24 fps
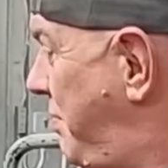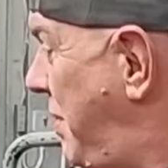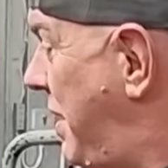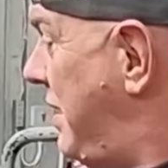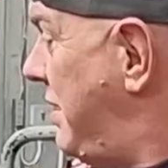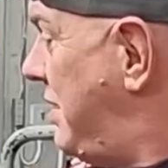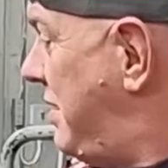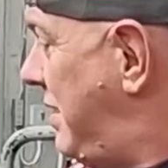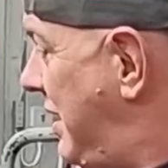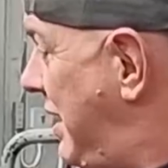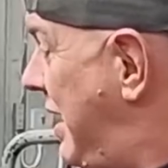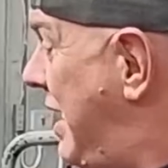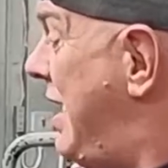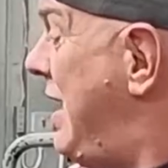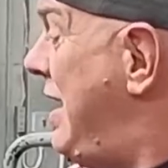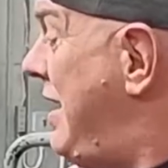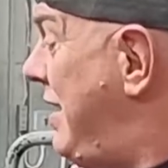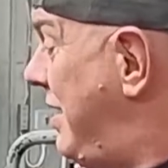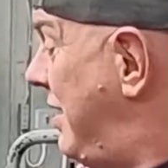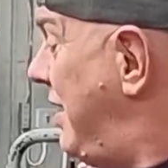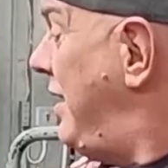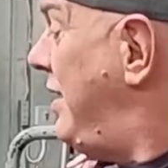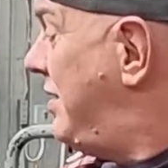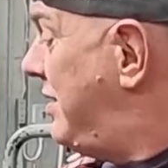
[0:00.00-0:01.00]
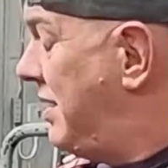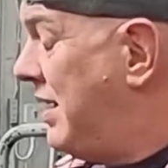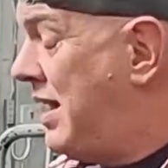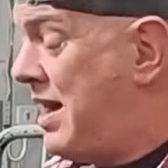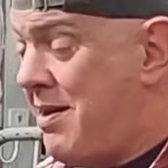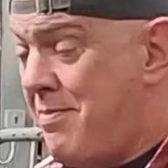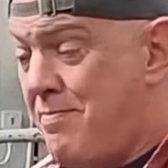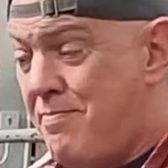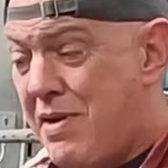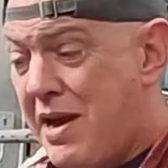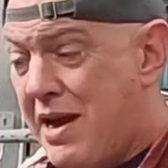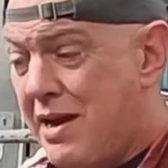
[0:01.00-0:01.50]
basically he needs to
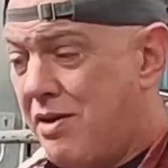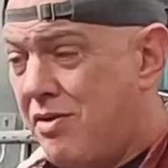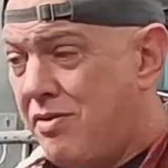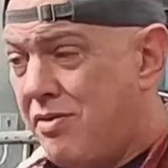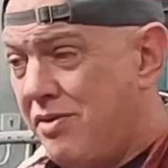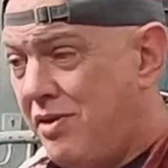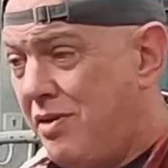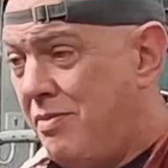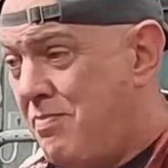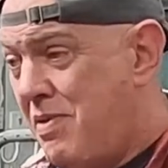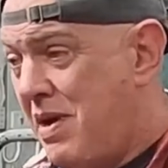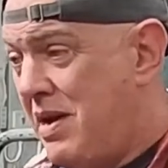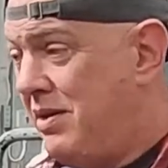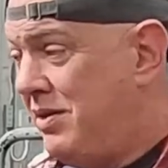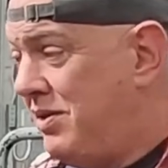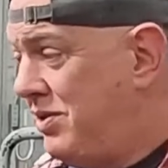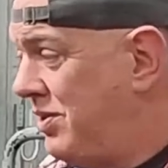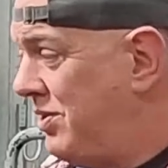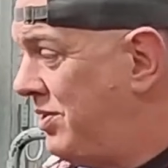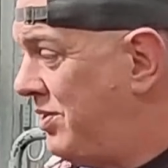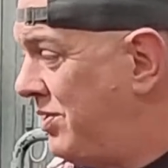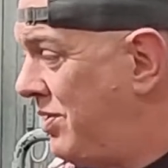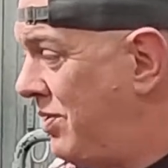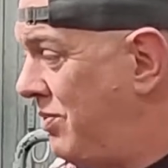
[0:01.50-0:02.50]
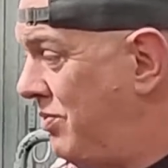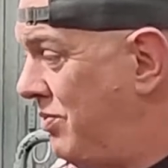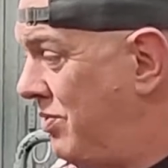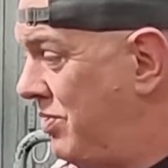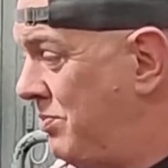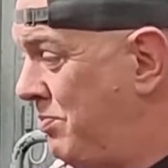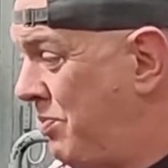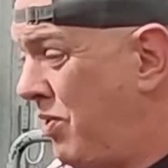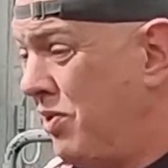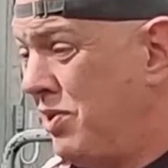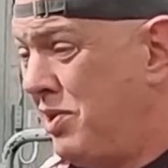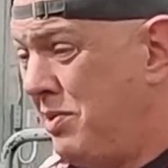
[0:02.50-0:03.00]
get back on the bench as soon as
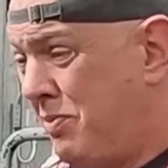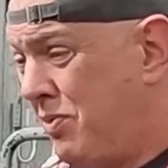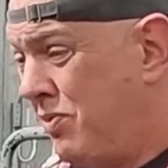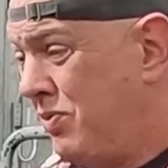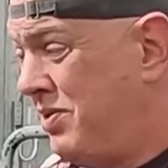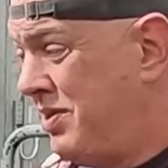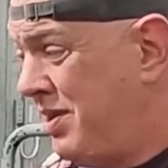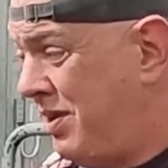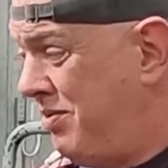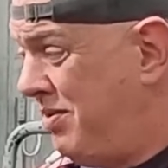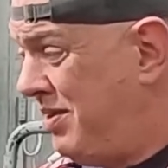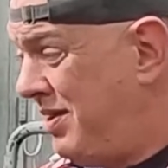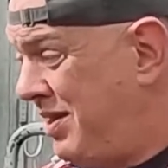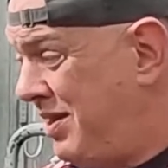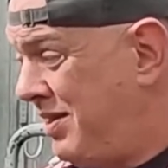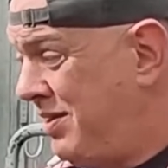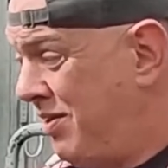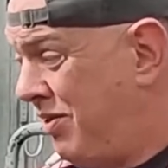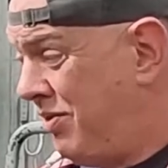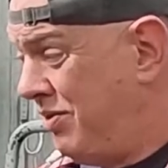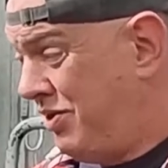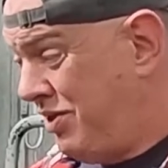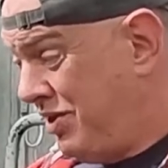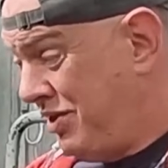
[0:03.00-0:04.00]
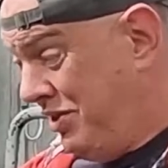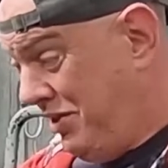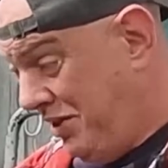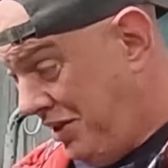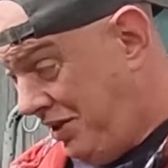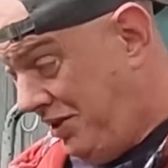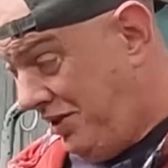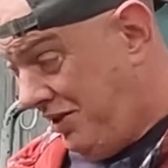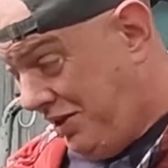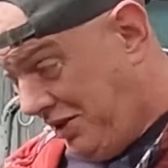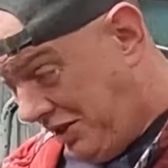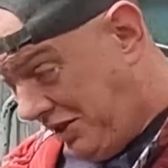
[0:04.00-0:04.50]
possible, so this lot just
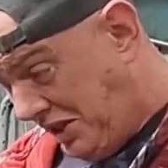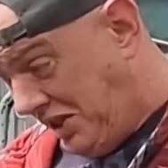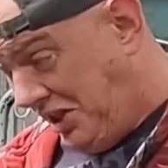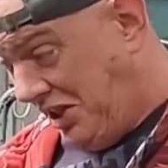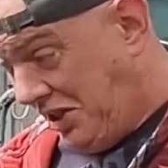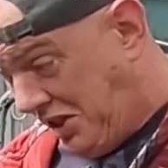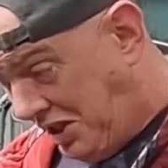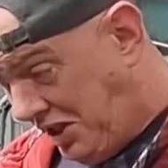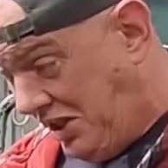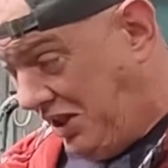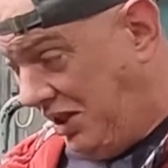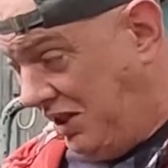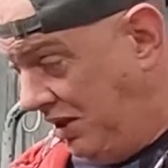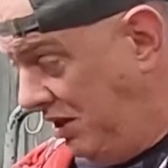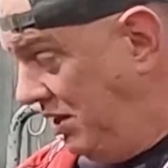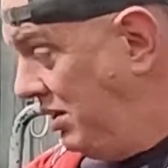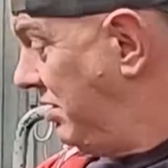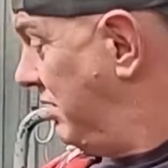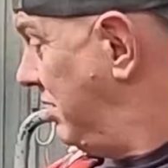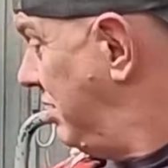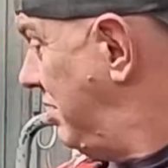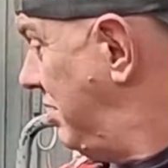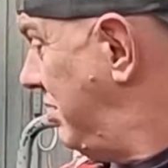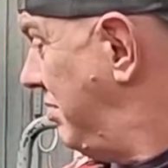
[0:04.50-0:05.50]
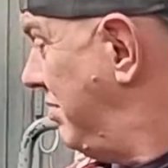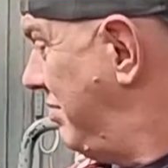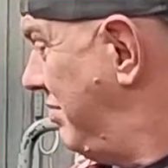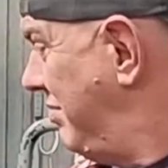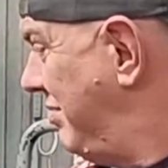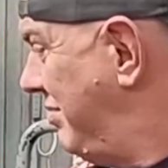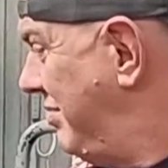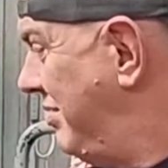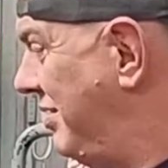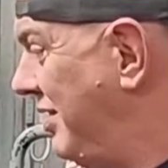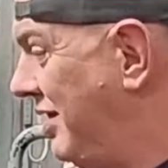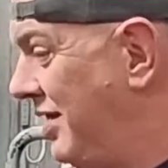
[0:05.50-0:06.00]
needs to get done.
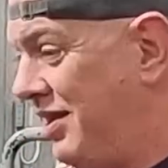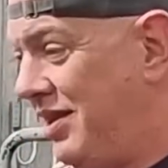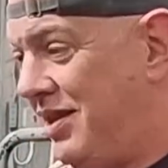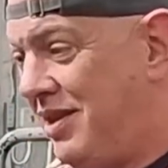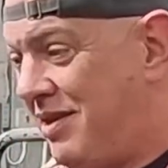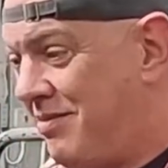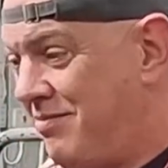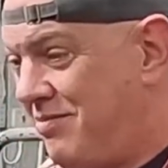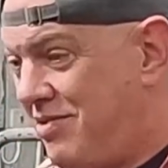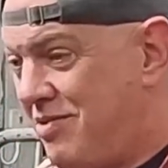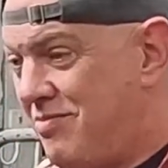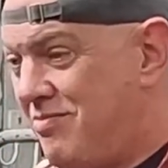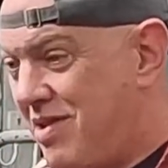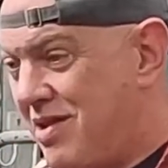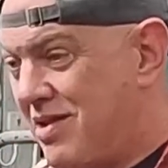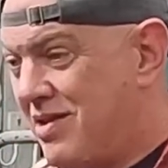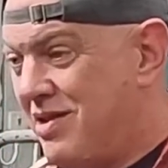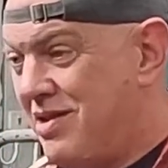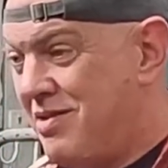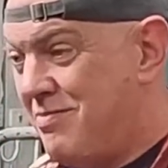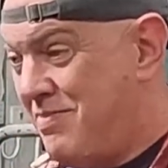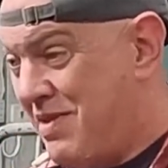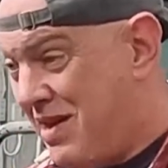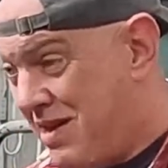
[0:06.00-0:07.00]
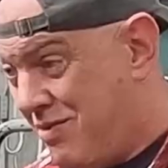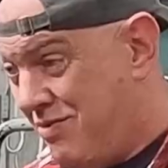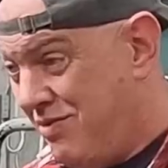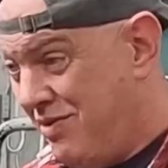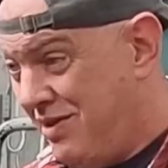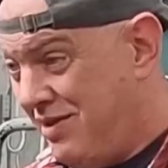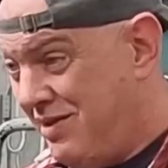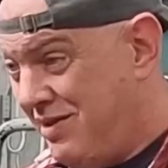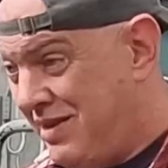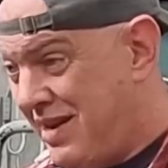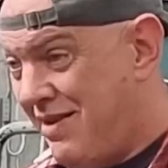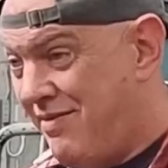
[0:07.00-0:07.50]
I'm not mucking about, we're
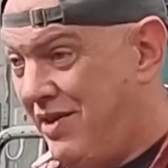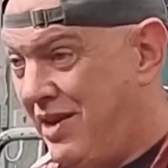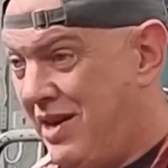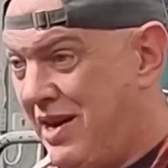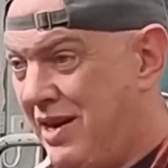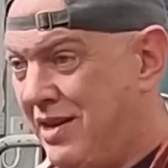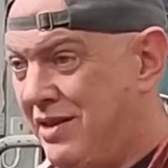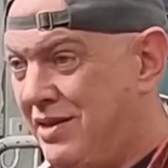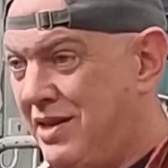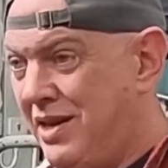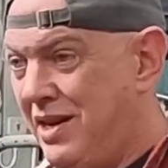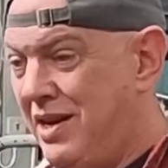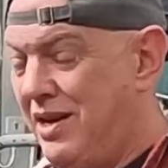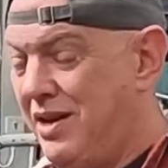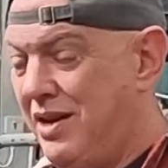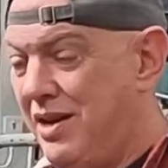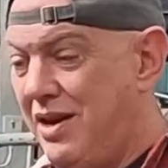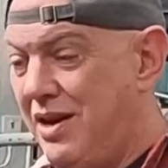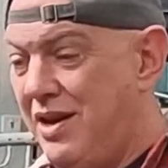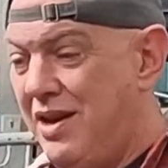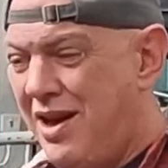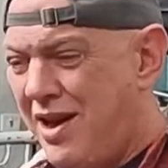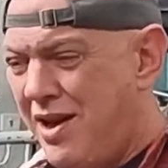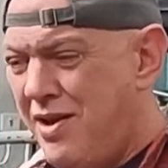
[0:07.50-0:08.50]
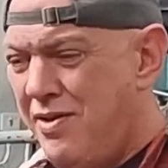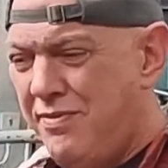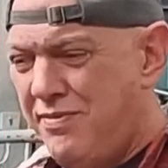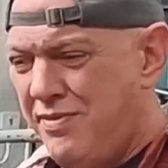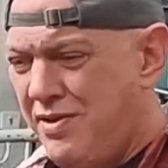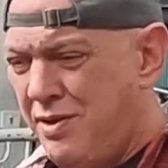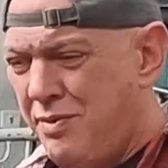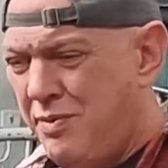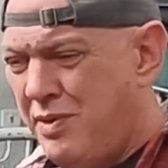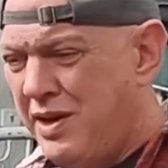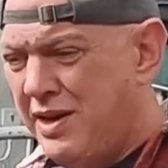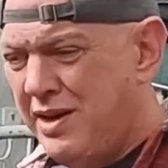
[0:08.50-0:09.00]
just having at it.
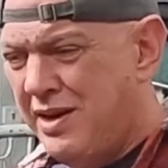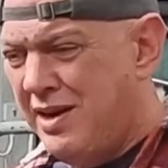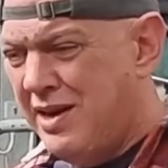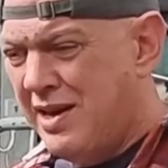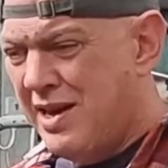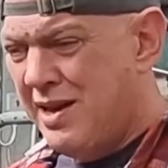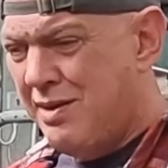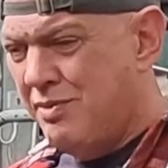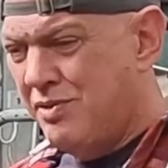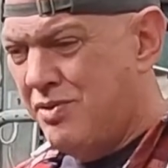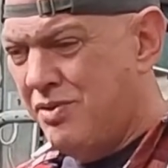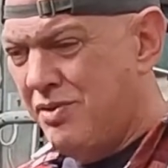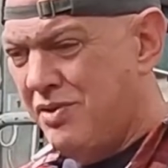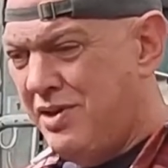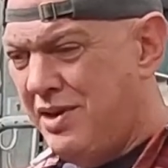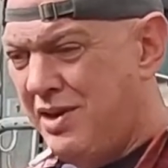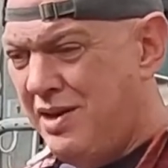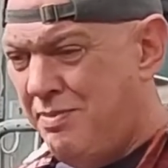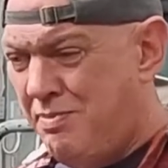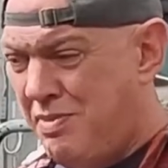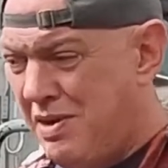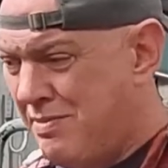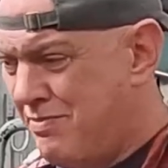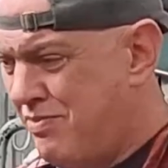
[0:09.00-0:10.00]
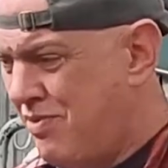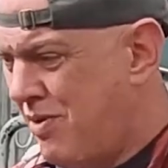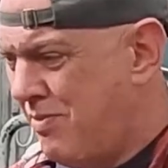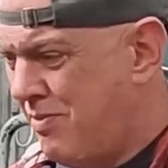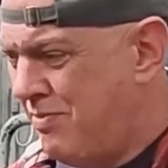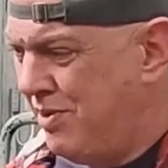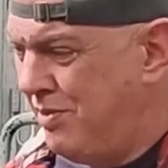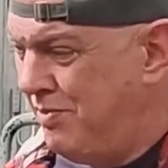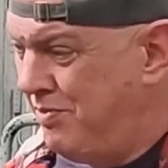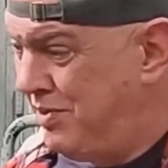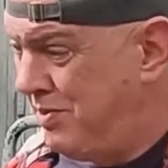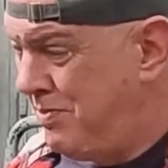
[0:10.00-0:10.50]
Hopefully we ain't going to come across any big
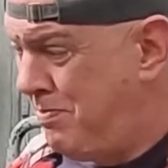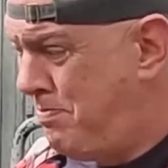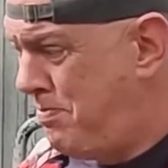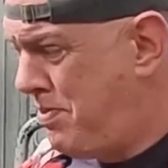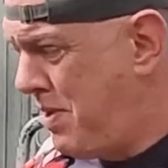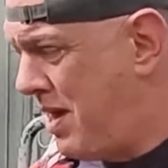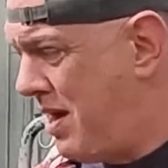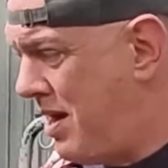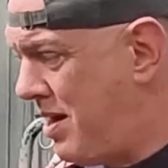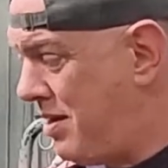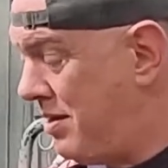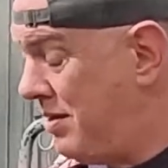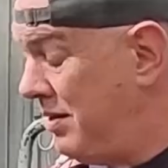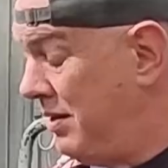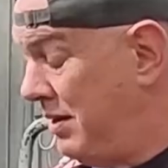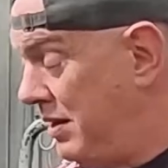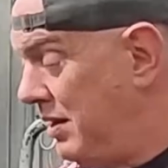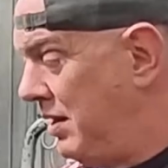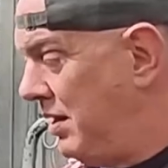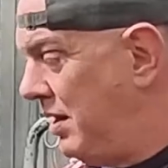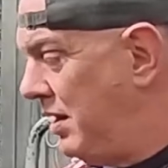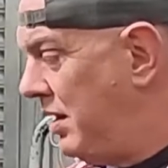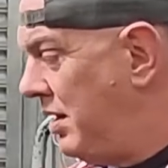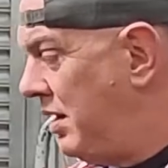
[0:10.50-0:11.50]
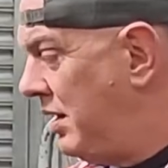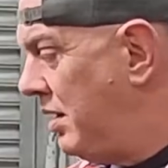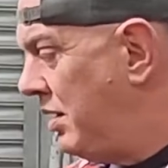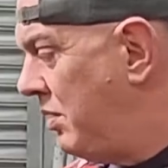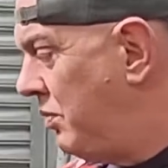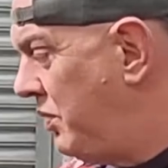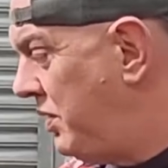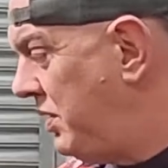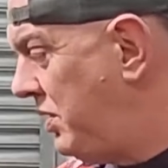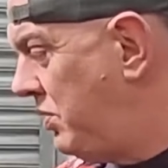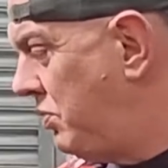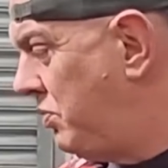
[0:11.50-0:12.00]
problems, but
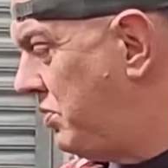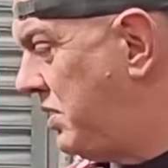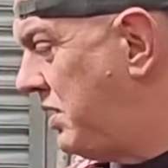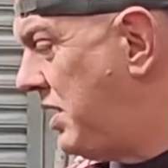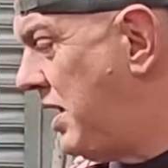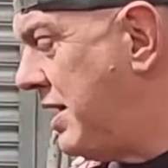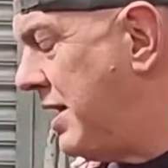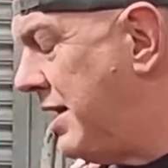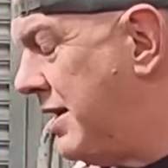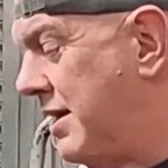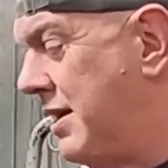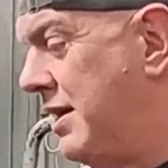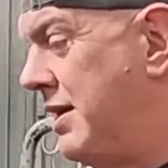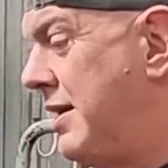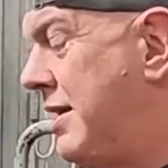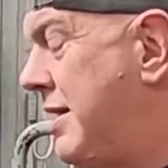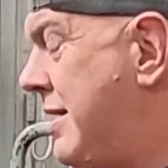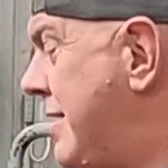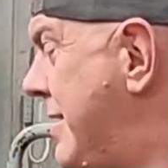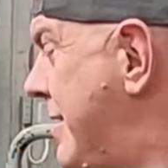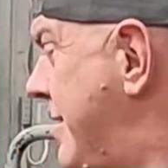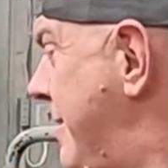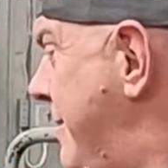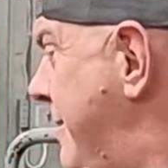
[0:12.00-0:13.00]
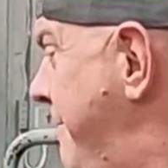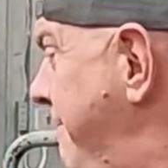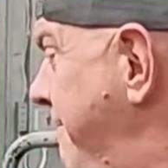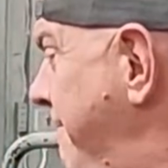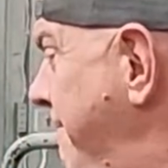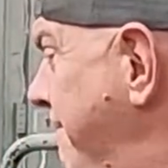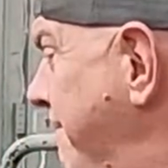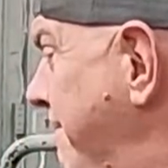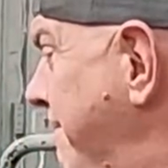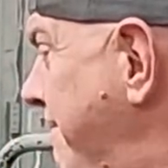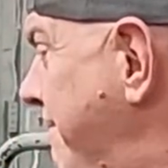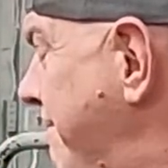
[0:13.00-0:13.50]
we shall see.
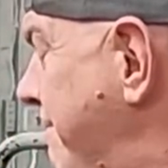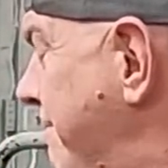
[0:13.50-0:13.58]
So